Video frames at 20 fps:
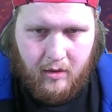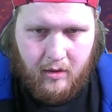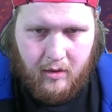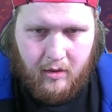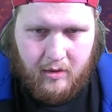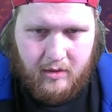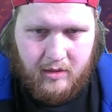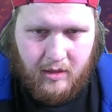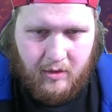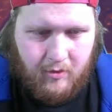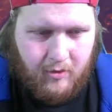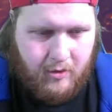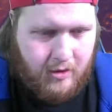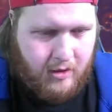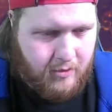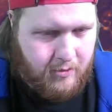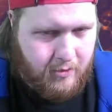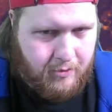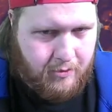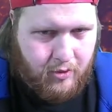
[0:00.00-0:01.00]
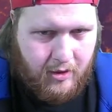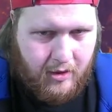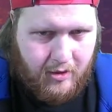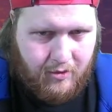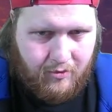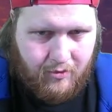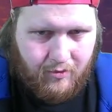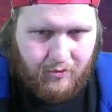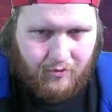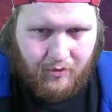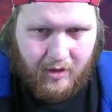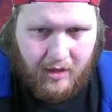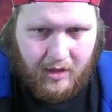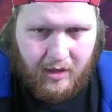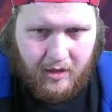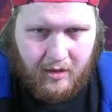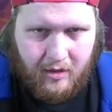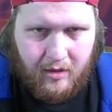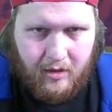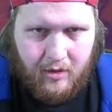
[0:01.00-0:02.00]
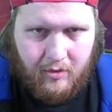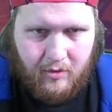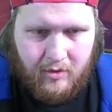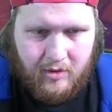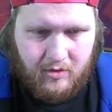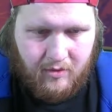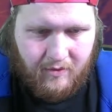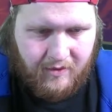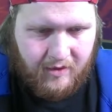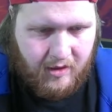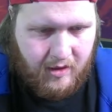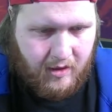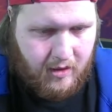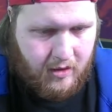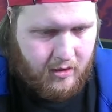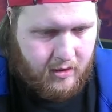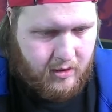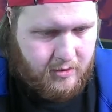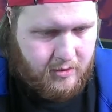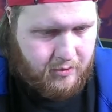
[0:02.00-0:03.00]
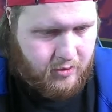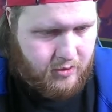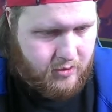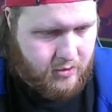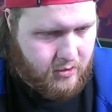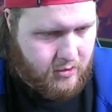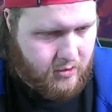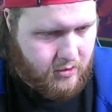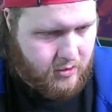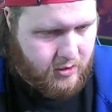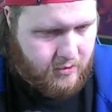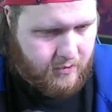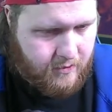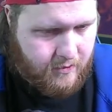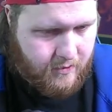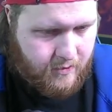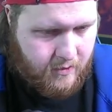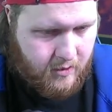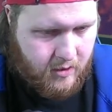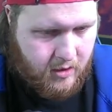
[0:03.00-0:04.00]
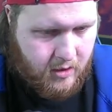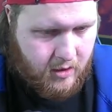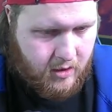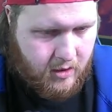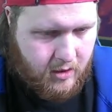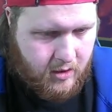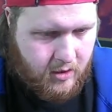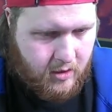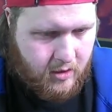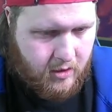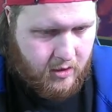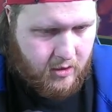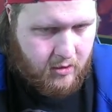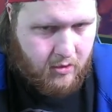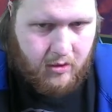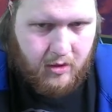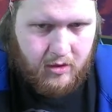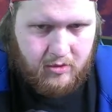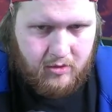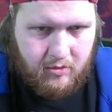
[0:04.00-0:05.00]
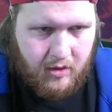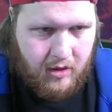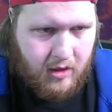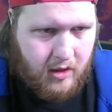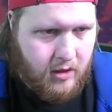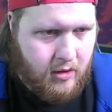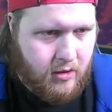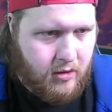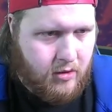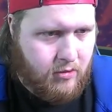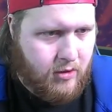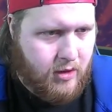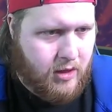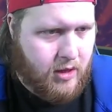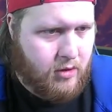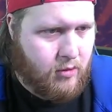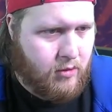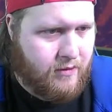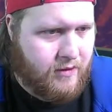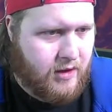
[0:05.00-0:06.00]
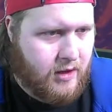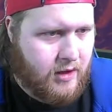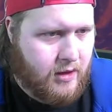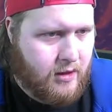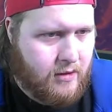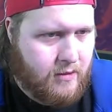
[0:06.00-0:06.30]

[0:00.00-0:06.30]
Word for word: I tell you what, can we put like Ricky and Lewis over here? Let's put hold on. There's Ricky. Ricky, go over here.